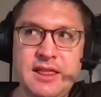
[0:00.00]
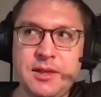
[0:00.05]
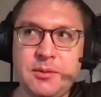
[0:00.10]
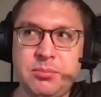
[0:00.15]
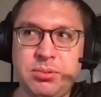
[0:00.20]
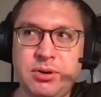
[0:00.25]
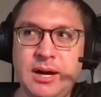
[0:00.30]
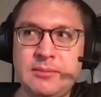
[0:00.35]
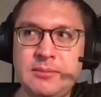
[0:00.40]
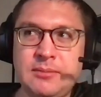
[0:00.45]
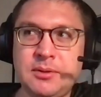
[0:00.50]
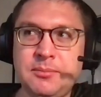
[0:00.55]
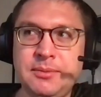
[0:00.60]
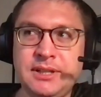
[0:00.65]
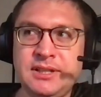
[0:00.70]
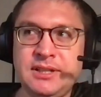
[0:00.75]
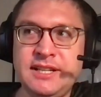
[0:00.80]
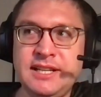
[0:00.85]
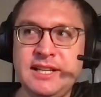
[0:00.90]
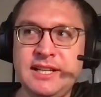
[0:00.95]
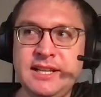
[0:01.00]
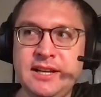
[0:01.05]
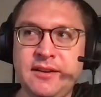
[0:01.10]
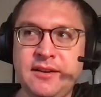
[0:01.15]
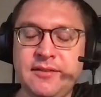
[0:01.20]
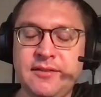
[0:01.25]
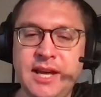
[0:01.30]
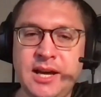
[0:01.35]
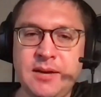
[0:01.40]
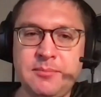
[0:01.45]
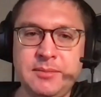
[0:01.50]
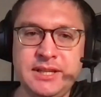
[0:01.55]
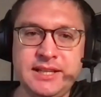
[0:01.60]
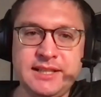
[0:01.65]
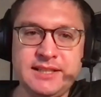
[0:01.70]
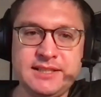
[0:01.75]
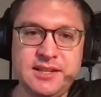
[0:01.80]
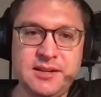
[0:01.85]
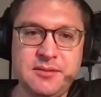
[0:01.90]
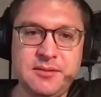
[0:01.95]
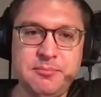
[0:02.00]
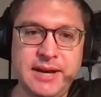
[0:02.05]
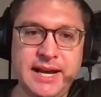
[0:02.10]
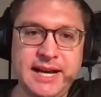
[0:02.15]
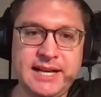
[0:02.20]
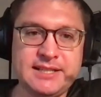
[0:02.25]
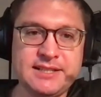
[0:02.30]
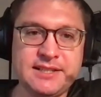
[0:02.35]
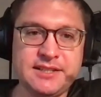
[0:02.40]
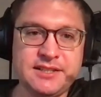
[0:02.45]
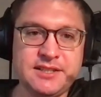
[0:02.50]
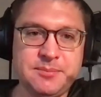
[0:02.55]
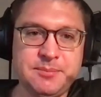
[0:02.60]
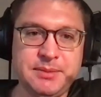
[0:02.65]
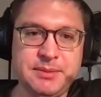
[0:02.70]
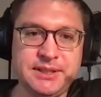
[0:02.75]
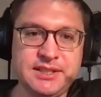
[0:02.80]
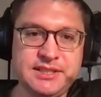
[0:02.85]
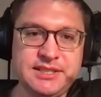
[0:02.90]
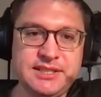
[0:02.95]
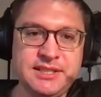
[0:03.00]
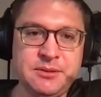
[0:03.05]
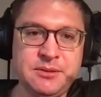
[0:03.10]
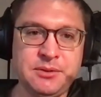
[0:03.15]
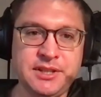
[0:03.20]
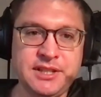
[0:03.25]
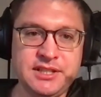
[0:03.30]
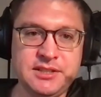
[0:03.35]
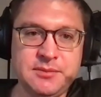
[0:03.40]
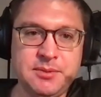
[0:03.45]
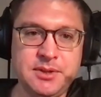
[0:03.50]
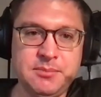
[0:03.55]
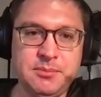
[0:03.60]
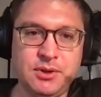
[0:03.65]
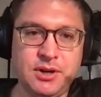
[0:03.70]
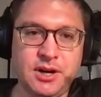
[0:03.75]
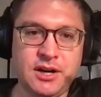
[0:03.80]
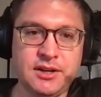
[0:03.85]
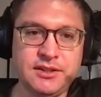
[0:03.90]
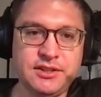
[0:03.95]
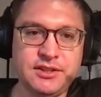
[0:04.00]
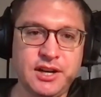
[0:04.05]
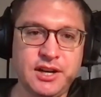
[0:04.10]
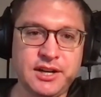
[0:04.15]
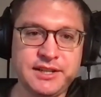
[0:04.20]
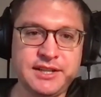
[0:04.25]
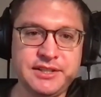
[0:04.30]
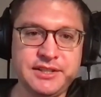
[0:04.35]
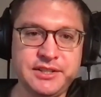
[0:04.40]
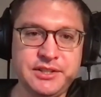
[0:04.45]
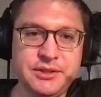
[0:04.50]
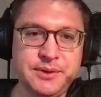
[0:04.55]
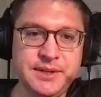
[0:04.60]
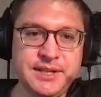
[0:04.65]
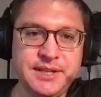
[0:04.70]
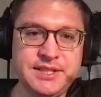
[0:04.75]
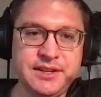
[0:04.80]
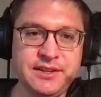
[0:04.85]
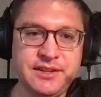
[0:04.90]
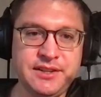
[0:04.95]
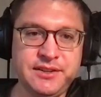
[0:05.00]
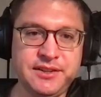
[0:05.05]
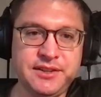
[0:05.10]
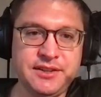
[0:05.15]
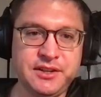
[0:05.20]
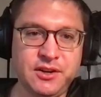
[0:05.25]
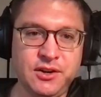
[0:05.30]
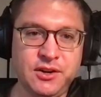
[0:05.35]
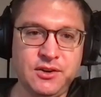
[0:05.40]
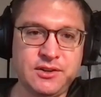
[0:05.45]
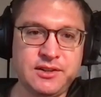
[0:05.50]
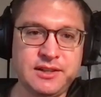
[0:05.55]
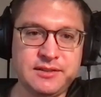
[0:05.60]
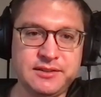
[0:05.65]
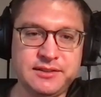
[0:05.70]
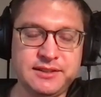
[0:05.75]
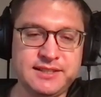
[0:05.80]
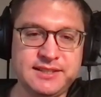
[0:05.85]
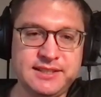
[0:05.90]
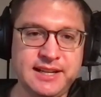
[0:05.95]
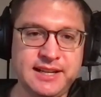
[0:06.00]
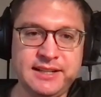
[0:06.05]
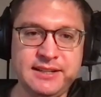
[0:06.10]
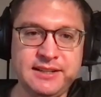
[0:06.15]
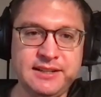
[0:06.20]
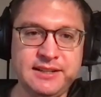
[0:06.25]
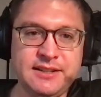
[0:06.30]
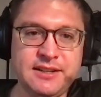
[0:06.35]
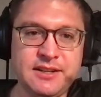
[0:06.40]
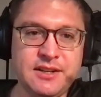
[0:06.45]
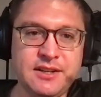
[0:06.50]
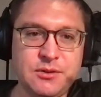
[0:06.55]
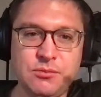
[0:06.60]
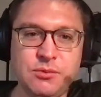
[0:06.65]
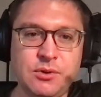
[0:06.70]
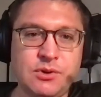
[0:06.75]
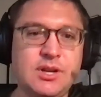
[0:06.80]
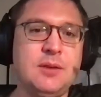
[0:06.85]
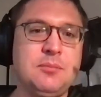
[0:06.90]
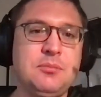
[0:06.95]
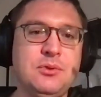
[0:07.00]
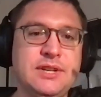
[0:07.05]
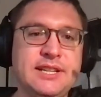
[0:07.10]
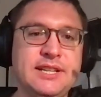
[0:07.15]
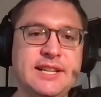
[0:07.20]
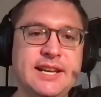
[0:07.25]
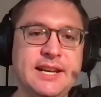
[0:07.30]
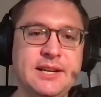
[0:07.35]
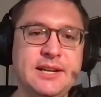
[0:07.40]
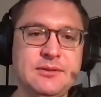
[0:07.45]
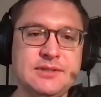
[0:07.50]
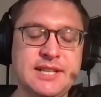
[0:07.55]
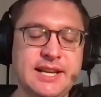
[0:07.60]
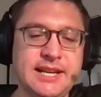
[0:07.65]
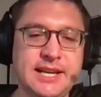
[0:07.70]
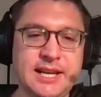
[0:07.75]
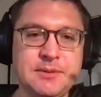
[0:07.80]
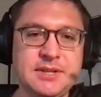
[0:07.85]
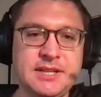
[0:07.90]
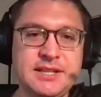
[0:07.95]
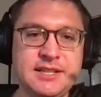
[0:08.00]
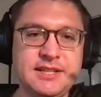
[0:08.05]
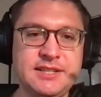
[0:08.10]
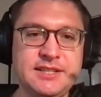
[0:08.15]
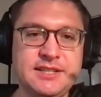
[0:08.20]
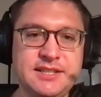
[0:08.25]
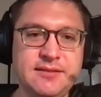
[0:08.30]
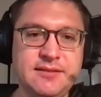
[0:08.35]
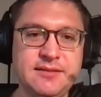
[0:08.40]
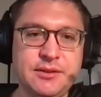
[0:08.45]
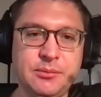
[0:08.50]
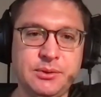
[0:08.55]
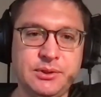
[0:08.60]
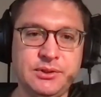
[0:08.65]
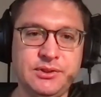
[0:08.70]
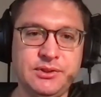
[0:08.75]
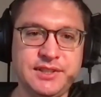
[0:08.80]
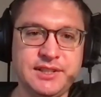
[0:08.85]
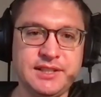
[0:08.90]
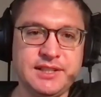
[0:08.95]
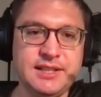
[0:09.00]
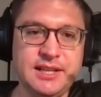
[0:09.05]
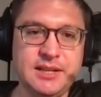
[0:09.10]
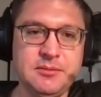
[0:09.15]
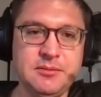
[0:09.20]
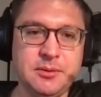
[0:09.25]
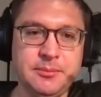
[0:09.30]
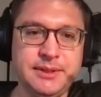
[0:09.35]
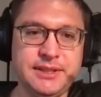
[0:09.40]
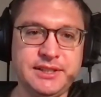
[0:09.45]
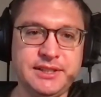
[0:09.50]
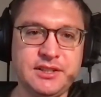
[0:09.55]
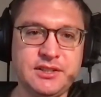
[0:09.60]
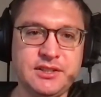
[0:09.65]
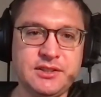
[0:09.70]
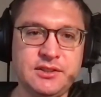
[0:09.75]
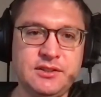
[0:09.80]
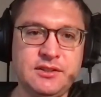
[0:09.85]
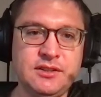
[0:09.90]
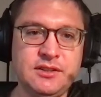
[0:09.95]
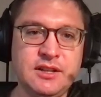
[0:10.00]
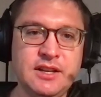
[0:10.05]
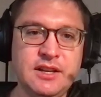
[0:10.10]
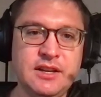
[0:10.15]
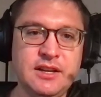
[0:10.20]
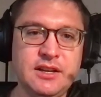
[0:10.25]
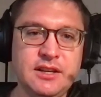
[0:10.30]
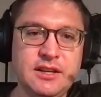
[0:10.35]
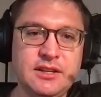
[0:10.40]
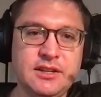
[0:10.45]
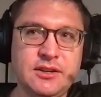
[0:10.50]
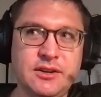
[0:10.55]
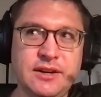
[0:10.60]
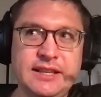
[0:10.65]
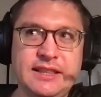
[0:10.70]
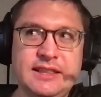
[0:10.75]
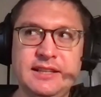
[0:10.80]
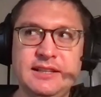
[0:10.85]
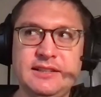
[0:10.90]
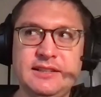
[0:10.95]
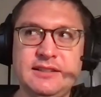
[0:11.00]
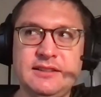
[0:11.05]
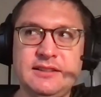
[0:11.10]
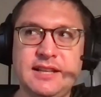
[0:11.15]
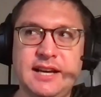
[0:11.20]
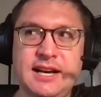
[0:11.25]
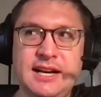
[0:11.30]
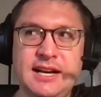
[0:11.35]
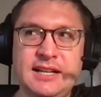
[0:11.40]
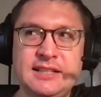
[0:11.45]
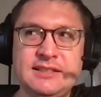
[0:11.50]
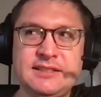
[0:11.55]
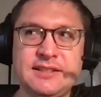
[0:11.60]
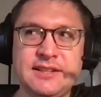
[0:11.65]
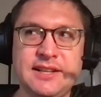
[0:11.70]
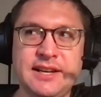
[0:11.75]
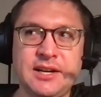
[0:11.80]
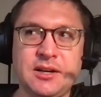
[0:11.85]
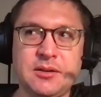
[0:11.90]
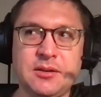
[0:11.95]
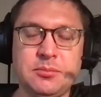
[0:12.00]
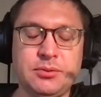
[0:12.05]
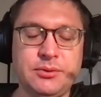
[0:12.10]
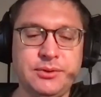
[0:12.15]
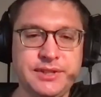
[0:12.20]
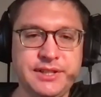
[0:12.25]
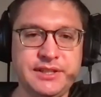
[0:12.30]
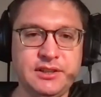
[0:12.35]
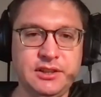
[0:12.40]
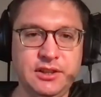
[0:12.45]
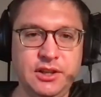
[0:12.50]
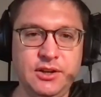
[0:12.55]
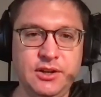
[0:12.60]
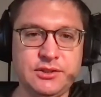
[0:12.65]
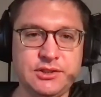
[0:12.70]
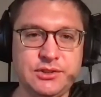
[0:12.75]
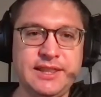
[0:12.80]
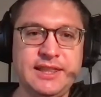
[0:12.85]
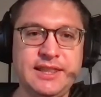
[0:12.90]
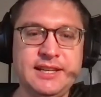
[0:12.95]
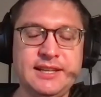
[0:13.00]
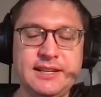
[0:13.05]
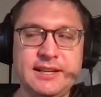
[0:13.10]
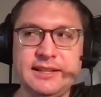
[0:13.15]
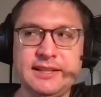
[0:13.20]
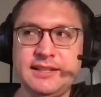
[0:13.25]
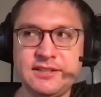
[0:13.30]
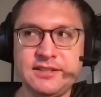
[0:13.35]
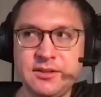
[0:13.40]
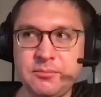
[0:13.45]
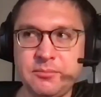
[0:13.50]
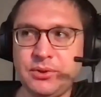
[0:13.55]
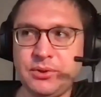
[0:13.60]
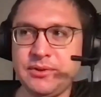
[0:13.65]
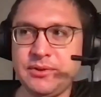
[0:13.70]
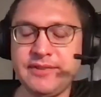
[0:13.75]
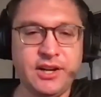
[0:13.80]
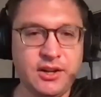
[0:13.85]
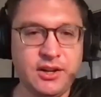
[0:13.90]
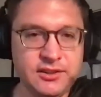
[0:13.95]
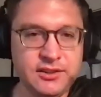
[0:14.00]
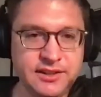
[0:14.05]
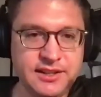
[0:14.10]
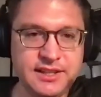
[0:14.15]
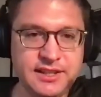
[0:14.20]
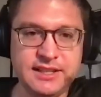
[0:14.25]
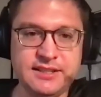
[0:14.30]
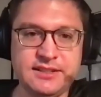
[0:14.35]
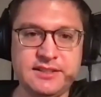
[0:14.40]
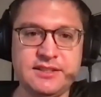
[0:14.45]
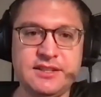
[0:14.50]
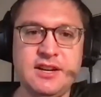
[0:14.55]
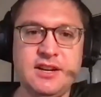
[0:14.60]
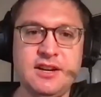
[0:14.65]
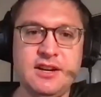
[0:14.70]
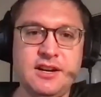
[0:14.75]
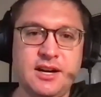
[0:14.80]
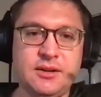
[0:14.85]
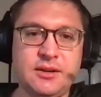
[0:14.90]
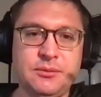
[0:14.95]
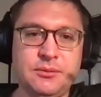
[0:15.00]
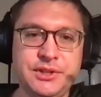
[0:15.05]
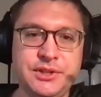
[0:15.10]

the probability of that being some mass conspiracy where these people aren't talking to each other and they're all decided, woke up one day and was like, I'm going to deceive the world and claim a miracle. You know, I think the odds of that are pretty low. So I think it doesn't prove that all of these are